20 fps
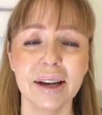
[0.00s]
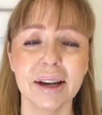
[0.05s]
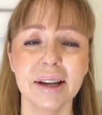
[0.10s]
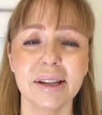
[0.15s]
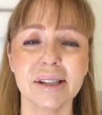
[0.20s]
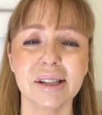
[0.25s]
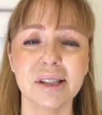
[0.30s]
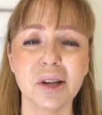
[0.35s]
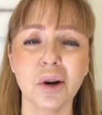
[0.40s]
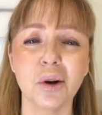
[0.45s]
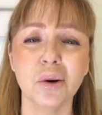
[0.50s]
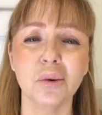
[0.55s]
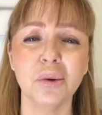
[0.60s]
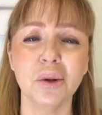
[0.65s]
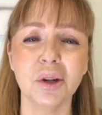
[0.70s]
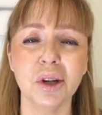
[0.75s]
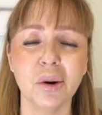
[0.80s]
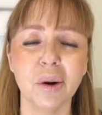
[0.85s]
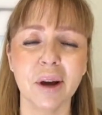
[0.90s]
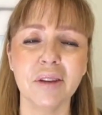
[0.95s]
So,
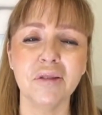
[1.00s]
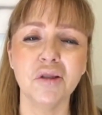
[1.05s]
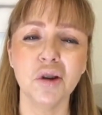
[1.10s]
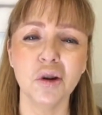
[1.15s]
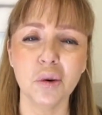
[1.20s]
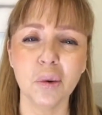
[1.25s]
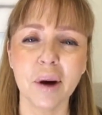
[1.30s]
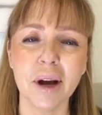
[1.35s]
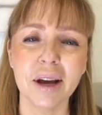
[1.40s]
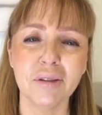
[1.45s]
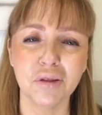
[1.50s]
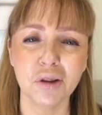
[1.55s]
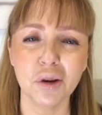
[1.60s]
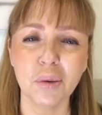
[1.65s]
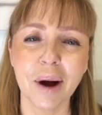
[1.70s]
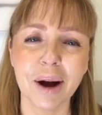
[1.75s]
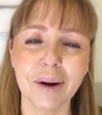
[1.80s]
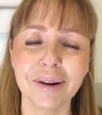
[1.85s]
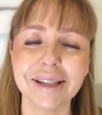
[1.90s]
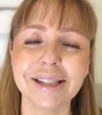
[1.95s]
you know, if
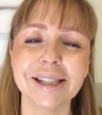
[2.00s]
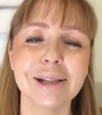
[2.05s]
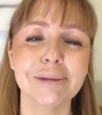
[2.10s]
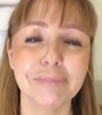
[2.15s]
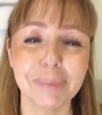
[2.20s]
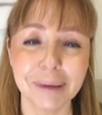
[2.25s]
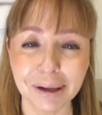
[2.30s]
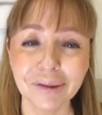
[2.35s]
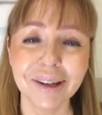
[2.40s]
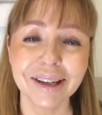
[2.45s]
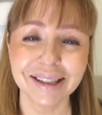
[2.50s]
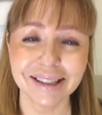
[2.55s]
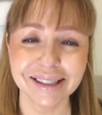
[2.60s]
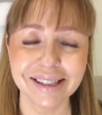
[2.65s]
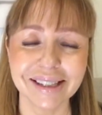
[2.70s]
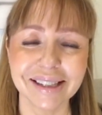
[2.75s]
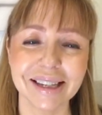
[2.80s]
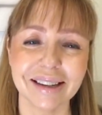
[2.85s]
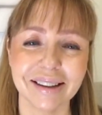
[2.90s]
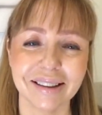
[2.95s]
you are
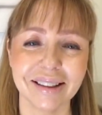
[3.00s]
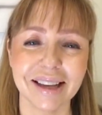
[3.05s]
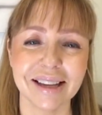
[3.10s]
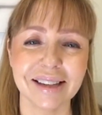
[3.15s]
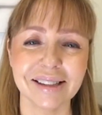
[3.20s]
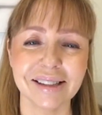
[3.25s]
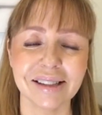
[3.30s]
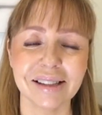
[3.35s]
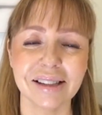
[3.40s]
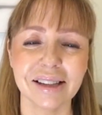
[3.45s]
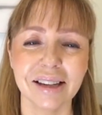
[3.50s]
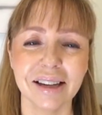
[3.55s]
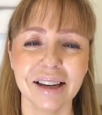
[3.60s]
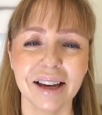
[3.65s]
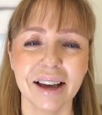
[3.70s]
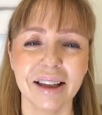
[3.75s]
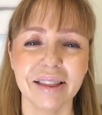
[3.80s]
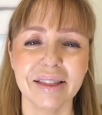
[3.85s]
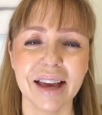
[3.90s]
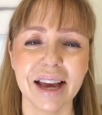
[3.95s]
experiencing this,
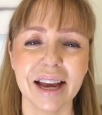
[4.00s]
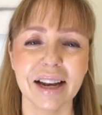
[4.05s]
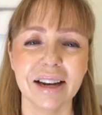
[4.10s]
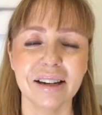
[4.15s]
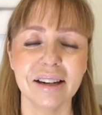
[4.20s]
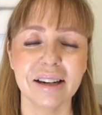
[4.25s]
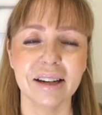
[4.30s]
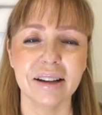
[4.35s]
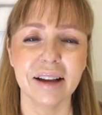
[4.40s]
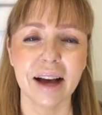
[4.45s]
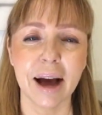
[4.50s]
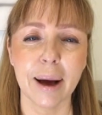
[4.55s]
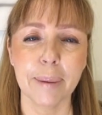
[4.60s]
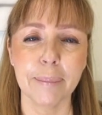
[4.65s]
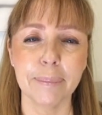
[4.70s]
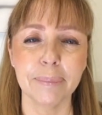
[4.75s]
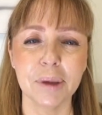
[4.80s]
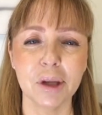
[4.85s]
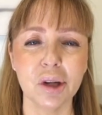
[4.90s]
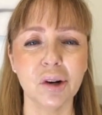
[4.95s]
then,
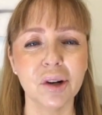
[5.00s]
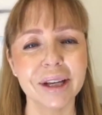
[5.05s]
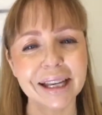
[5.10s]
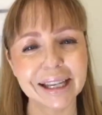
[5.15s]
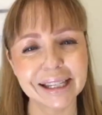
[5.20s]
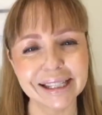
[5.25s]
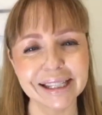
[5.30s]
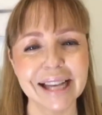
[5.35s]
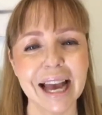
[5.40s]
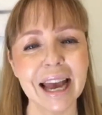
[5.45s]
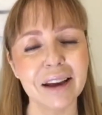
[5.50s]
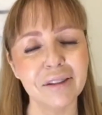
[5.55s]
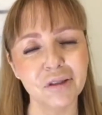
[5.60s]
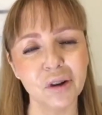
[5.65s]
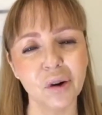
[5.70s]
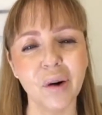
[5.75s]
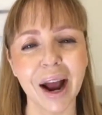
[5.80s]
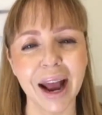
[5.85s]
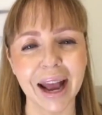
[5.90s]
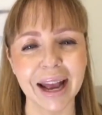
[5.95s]
you know, save
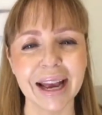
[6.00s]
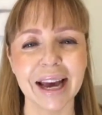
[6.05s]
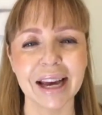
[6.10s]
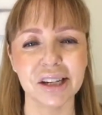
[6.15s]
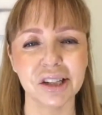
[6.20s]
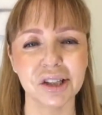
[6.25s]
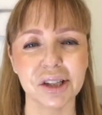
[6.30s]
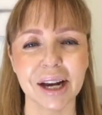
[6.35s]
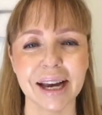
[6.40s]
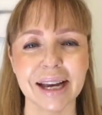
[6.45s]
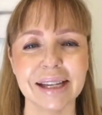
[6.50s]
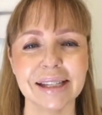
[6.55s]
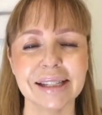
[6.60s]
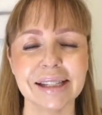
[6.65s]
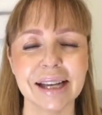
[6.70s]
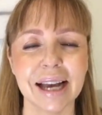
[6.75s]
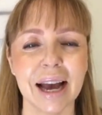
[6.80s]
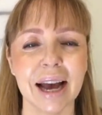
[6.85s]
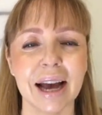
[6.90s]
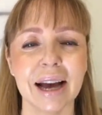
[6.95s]
your
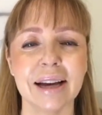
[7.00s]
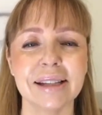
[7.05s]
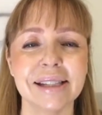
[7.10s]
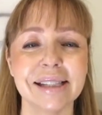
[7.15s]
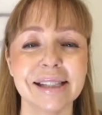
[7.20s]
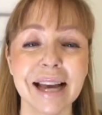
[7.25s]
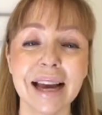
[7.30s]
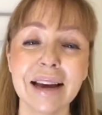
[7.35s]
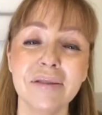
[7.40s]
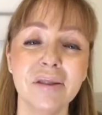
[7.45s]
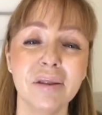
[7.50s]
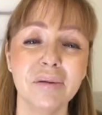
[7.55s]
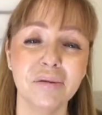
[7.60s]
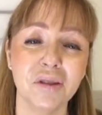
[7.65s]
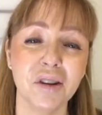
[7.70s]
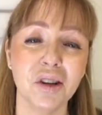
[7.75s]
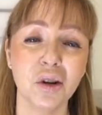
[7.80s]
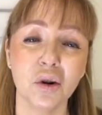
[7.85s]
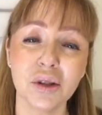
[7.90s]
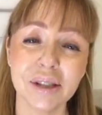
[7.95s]
AHAs, save them
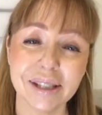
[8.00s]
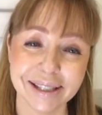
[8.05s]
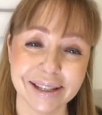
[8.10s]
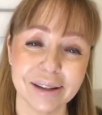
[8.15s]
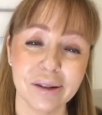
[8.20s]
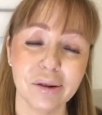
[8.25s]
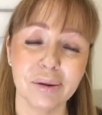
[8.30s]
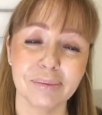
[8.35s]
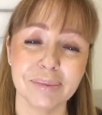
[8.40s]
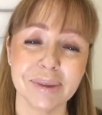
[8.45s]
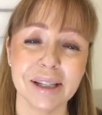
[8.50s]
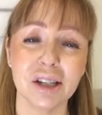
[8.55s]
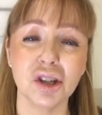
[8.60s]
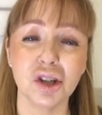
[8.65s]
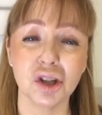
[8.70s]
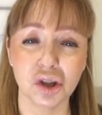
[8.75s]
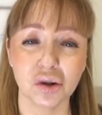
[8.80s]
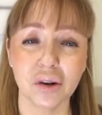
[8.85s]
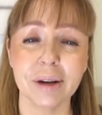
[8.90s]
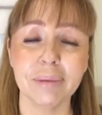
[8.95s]
for your serums and
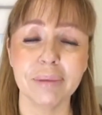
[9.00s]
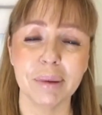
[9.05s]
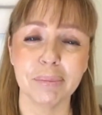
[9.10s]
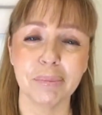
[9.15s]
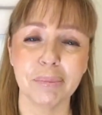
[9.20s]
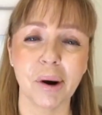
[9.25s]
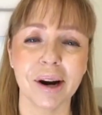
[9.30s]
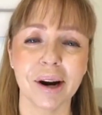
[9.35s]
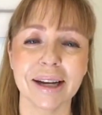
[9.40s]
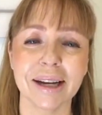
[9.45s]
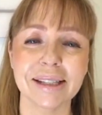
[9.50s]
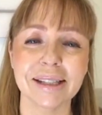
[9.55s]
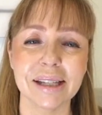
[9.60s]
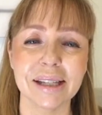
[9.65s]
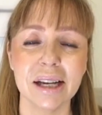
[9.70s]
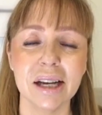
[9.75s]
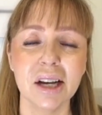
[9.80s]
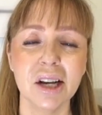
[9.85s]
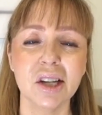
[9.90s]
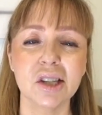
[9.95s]
your treatment products,
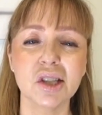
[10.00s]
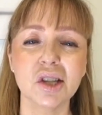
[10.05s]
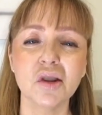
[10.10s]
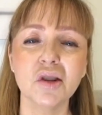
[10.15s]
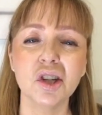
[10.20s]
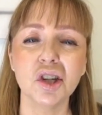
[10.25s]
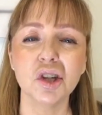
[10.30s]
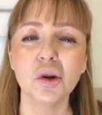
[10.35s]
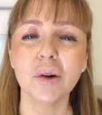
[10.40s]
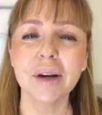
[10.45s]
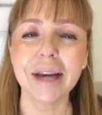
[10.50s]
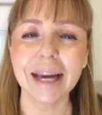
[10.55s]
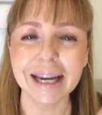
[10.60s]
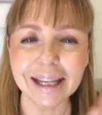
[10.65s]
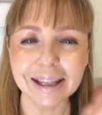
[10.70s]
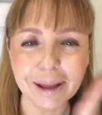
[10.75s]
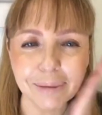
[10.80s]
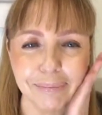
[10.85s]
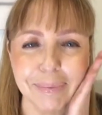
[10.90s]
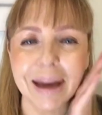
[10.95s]
so that you're
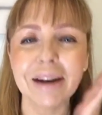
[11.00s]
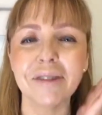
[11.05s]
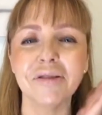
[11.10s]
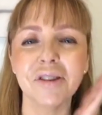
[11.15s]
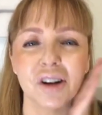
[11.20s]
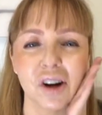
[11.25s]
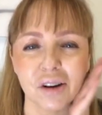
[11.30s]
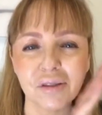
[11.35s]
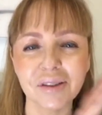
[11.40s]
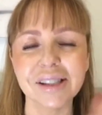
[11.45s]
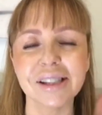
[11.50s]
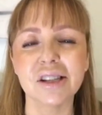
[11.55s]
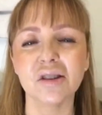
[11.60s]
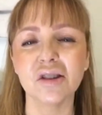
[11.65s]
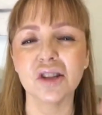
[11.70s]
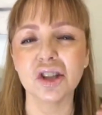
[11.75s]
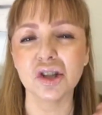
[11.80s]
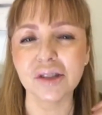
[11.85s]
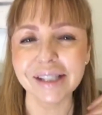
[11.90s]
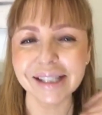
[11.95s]
getting the benefit of it, so
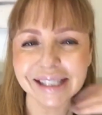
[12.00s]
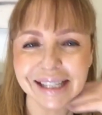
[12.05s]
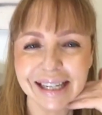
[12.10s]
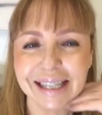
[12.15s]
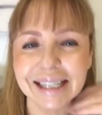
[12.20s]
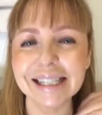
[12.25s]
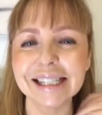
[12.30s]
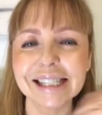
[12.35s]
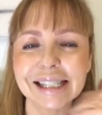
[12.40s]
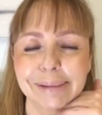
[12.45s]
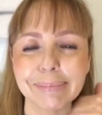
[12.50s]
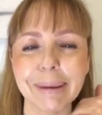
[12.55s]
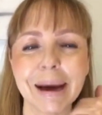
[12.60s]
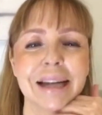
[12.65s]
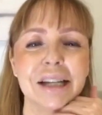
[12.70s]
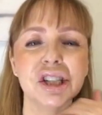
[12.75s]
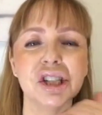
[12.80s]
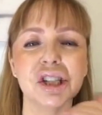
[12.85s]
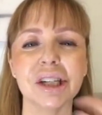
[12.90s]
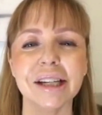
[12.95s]
that your skin is
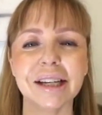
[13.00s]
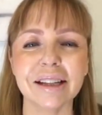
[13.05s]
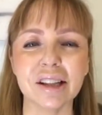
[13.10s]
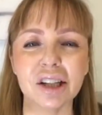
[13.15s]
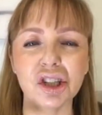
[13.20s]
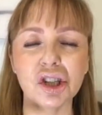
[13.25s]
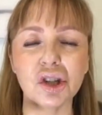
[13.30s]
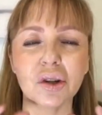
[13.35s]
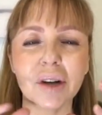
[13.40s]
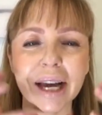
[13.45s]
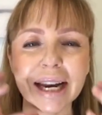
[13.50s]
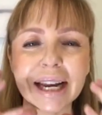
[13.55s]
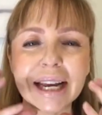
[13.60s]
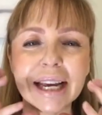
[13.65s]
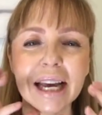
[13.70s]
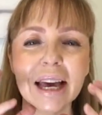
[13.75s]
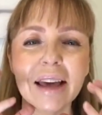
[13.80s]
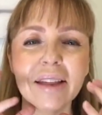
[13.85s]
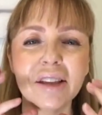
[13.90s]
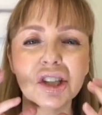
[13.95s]
spongy, and that
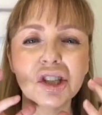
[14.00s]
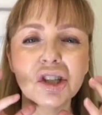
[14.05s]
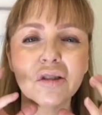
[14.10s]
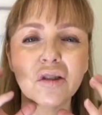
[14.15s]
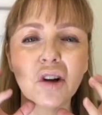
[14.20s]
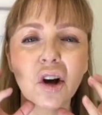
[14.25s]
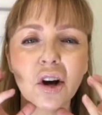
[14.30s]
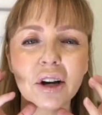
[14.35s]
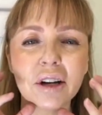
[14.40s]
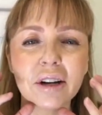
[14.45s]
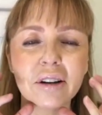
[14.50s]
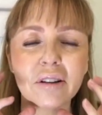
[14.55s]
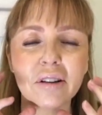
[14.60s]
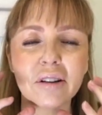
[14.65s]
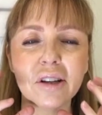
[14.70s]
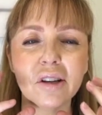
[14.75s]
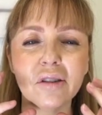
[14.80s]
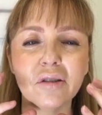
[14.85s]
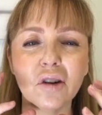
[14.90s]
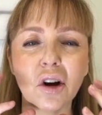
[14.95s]
you've
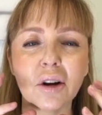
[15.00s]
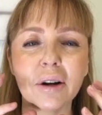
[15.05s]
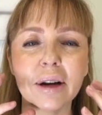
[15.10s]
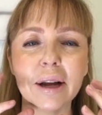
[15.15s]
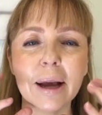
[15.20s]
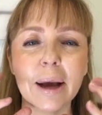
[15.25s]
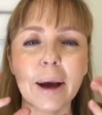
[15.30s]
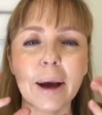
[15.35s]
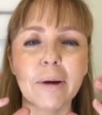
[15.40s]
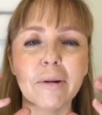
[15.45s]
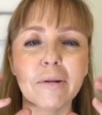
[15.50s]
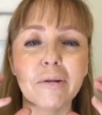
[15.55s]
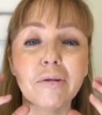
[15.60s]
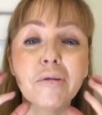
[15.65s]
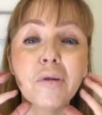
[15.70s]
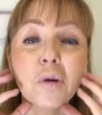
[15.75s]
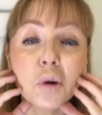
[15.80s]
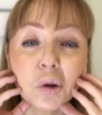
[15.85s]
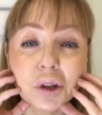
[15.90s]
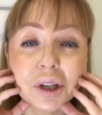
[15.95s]
got
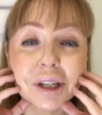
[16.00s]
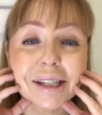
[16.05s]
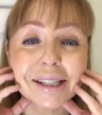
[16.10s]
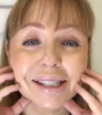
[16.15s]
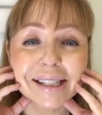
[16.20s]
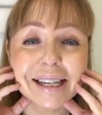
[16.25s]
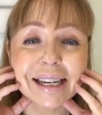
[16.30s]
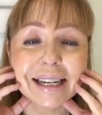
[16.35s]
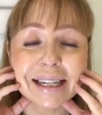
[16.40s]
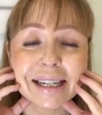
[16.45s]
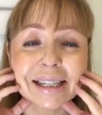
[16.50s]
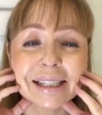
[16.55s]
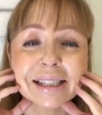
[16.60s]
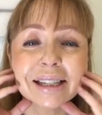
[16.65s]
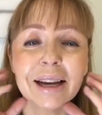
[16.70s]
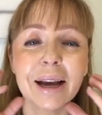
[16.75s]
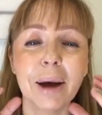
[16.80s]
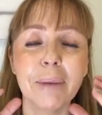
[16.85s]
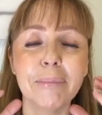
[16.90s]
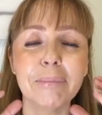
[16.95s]
fullness in it,
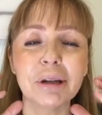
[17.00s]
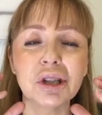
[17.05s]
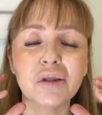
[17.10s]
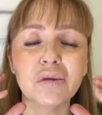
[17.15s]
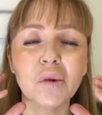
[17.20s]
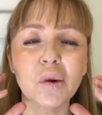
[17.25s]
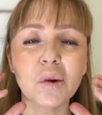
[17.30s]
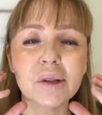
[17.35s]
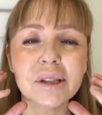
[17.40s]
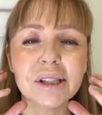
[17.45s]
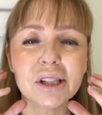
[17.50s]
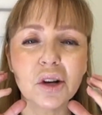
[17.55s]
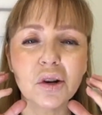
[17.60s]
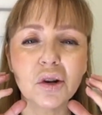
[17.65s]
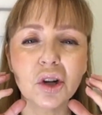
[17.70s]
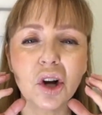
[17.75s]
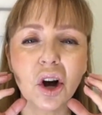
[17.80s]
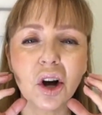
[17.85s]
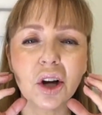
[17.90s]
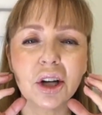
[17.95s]
but you've also
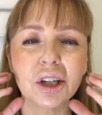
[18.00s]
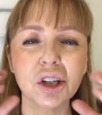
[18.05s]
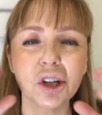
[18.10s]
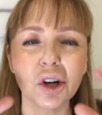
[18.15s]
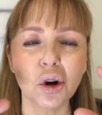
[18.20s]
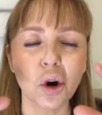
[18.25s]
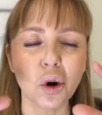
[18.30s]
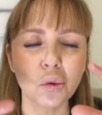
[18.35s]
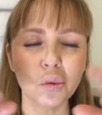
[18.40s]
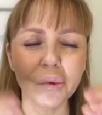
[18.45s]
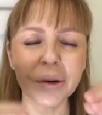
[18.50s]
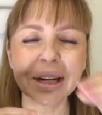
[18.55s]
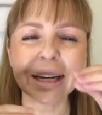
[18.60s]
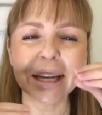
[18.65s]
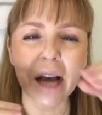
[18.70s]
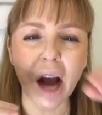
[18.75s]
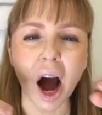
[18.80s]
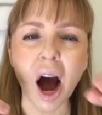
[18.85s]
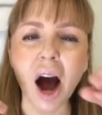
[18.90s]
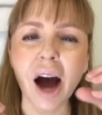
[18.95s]
got, you know, a
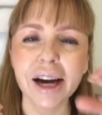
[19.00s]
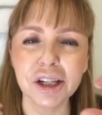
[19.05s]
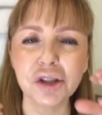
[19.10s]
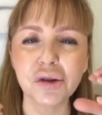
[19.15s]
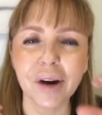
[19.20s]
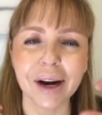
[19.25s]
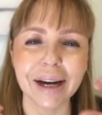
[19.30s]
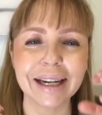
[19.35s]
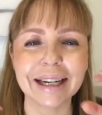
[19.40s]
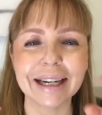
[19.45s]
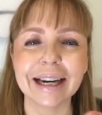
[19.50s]
really hydrated